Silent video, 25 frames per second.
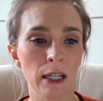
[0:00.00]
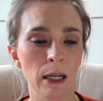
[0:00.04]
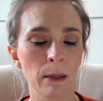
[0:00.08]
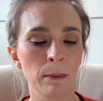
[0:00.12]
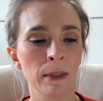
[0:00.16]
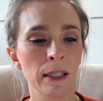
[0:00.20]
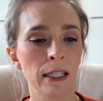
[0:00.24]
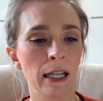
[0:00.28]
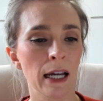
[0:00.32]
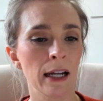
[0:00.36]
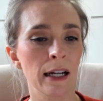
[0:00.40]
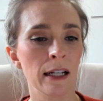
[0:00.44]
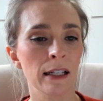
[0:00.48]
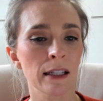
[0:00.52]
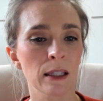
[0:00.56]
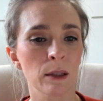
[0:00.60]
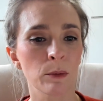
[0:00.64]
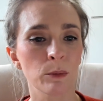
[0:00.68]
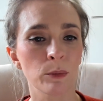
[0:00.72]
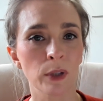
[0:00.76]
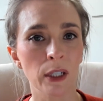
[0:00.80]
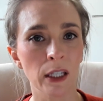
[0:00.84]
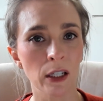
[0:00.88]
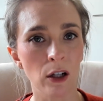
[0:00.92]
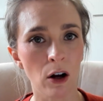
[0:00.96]
status,
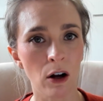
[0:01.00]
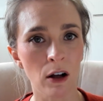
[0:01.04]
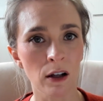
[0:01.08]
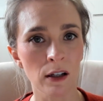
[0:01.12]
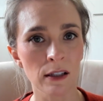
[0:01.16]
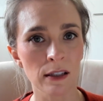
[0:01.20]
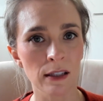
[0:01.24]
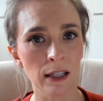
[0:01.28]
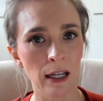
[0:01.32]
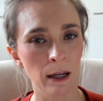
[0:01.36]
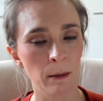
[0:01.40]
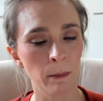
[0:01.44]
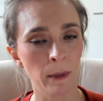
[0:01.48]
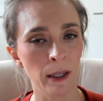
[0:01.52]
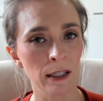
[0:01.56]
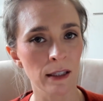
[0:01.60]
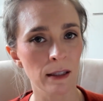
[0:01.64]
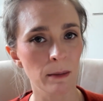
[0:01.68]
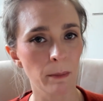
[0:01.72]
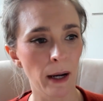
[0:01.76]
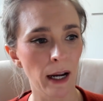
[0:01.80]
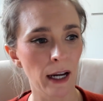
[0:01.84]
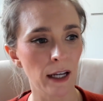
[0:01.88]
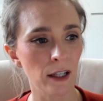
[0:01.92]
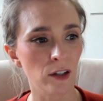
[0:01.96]
complete all assignments
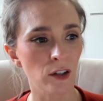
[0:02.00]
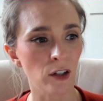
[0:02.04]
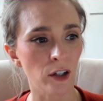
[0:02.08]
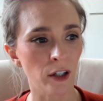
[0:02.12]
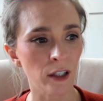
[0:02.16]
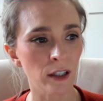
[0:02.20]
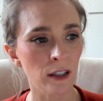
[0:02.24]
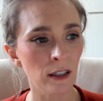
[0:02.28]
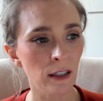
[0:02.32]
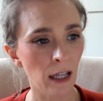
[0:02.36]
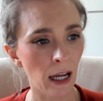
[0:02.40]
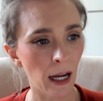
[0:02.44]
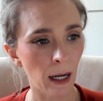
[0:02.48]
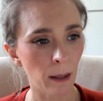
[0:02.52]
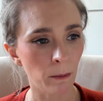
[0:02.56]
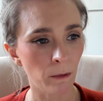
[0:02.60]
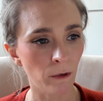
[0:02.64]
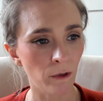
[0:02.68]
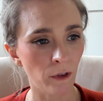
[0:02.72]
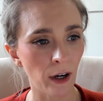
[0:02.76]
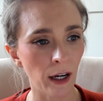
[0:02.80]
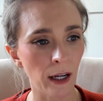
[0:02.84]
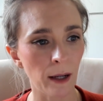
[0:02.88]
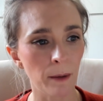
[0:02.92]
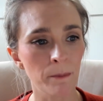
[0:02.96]
by a certain time
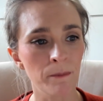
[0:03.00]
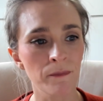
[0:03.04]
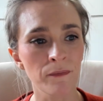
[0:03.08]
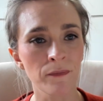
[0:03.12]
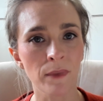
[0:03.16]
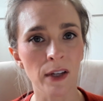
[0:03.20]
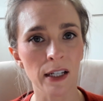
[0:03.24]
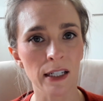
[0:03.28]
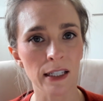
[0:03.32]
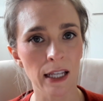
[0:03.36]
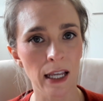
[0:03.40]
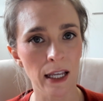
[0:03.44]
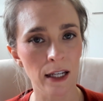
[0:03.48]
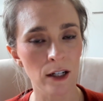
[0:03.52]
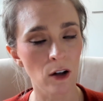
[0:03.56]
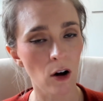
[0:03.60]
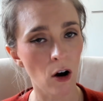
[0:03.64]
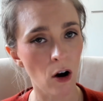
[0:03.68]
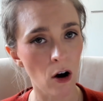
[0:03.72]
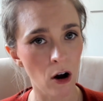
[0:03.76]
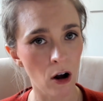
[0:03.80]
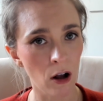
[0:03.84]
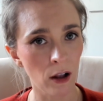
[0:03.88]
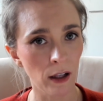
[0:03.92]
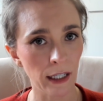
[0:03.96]
frame, attend
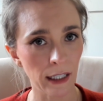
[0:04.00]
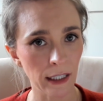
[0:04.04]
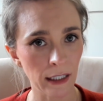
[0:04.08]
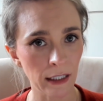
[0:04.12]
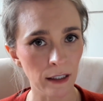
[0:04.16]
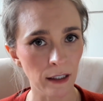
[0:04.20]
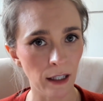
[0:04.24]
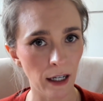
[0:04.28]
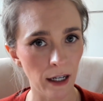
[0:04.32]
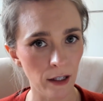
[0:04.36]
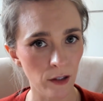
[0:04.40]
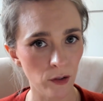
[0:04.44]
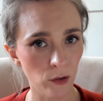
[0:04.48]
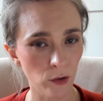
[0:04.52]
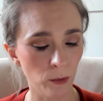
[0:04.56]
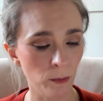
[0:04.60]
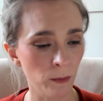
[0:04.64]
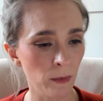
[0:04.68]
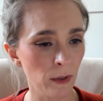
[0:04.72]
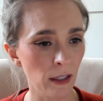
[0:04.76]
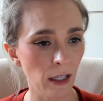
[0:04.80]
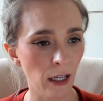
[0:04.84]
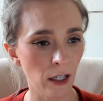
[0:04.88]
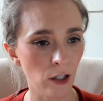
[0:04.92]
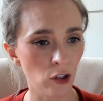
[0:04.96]
all in-classroom
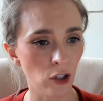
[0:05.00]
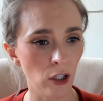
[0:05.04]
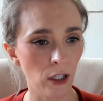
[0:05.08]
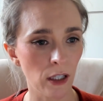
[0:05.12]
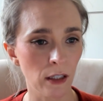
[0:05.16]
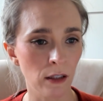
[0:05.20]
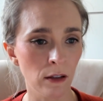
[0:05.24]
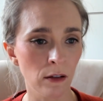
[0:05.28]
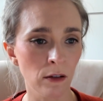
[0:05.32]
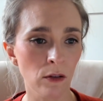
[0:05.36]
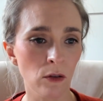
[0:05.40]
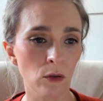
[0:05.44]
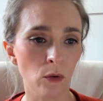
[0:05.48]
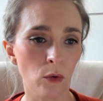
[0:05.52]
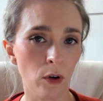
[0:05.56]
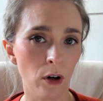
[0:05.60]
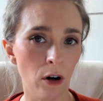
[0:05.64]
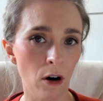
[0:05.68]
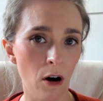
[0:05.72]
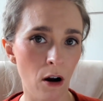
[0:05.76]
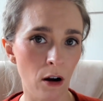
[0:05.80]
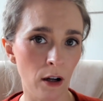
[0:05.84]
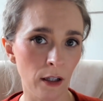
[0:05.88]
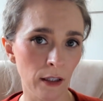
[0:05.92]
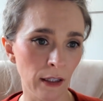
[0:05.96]
sessions or
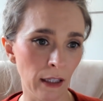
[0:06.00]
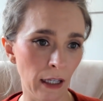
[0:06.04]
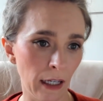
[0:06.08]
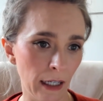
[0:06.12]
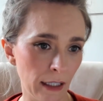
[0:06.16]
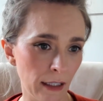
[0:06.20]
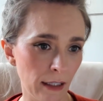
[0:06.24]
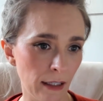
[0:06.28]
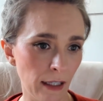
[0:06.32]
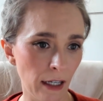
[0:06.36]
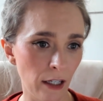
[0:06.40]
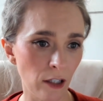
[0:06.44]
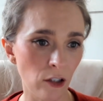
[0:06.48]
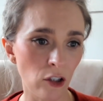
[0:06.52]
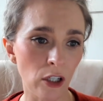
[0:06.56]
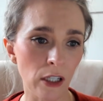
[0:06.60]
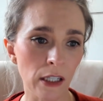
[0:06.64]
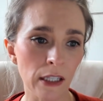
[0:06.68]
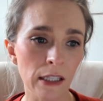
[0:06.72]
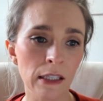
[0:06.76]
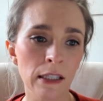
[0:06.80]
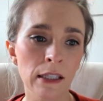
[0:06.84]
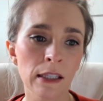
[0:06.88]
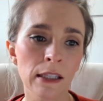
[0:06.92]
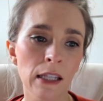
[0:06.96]
online
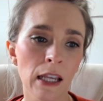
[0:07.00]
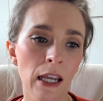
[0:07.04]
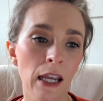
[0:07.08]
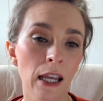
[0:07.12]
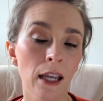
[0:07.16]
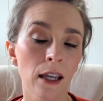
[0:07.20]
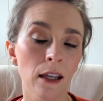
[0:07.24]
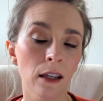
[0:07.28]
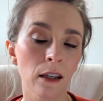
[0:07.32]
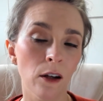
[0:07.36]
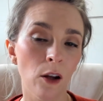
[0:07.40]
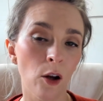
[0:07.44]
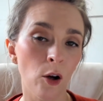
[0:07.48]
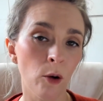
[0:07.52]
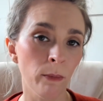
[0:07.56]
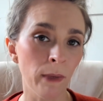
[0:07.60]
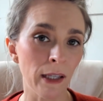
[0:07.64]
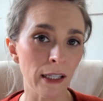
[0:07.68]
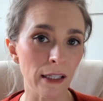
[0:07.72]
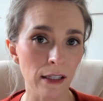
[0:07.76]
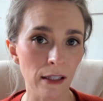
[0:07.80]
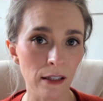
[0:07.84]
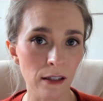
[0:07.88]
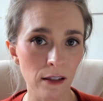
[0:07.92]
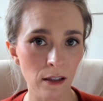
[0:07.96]
sessions, no
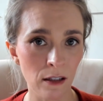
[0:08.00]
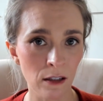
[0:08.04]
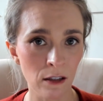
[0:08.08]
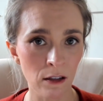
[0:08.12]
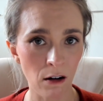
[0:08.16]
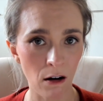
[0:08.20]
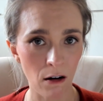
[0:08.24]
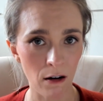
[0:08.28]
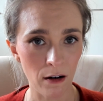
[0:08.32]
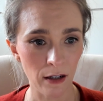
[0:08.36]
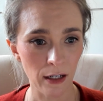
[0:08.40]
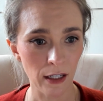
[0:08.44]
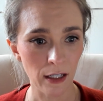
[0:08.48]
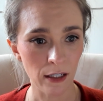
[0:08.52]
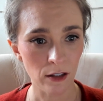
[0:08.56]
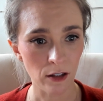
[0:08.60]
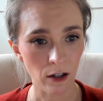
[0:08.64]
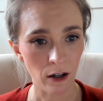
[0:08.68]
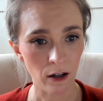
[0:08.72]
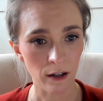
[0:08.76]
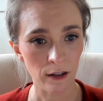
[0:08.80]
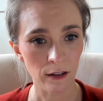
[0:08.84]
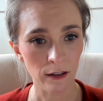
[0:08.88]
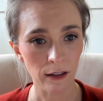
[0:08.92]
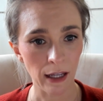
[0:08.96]
misses and tardies
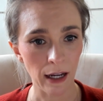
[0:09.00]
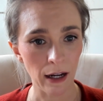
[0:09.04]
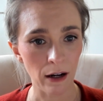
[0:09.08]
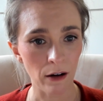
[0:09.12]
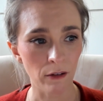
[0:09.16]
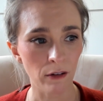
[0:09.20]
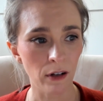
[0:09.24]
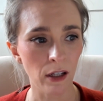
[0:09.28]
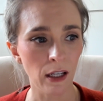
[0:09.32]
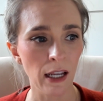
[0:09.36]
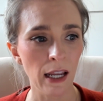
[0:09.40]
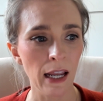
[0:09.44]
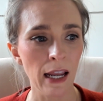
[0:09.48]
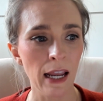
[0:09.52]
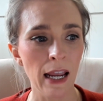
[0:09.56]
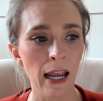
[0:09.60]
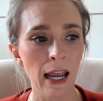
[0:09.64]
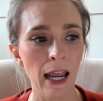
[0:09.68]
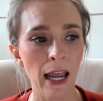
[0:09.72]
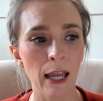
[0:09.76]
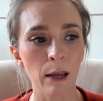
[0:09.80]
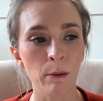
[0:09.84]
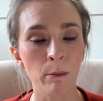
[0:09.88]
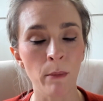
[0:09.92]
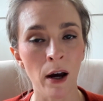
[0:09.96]
are allowed,
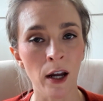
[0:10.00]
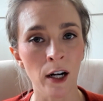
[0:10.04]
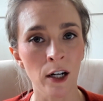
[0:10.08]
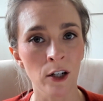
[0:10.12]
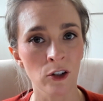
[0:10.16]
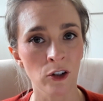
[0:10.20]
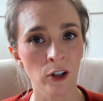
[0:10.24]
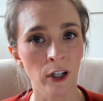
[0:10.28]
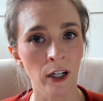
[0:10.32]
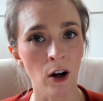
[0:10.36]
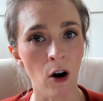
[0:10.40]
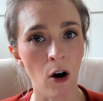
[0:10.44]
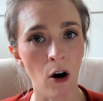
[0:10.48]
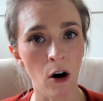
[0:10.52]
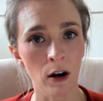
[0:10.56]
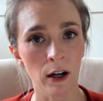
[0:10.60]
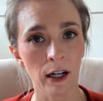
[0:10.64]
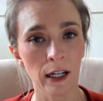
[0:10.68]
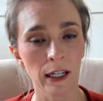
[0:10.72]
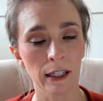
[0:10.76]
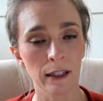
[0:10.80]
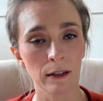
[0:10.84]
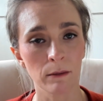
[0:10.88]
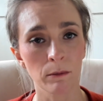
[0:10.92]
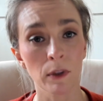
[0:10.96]
and monitoring all
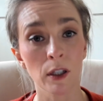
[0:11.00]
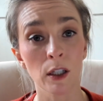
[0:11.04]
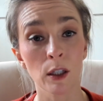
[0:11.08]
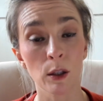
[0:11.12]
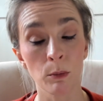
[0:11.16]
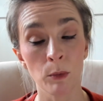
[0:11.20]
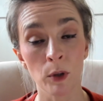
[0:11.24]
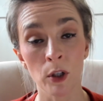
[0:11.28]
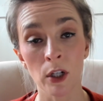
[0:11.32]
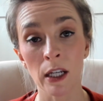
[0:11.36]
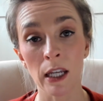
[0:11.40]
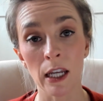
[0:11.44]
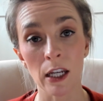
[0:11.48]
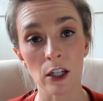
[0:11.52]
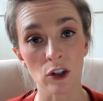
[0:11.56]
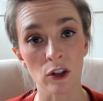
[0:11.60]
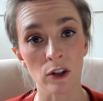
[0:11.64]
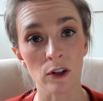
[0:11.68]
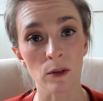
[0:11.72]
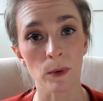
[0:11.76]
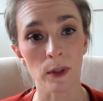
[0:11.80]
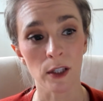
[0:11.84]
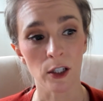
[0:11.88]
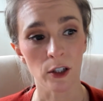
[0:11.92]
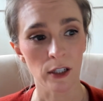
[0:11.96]

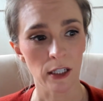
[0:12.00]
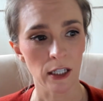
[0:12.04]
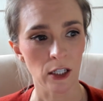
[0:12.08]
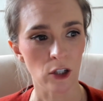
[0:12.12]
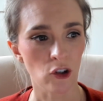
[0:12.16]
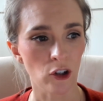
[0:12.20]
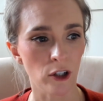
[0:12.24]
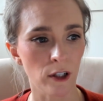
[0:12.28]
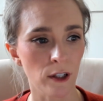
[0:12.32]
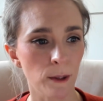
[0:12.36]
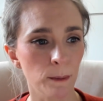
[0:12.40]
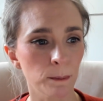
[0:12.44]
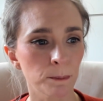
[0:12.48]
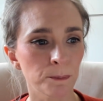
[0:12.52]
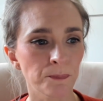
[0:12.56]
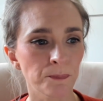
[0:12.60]
communications with their teachers.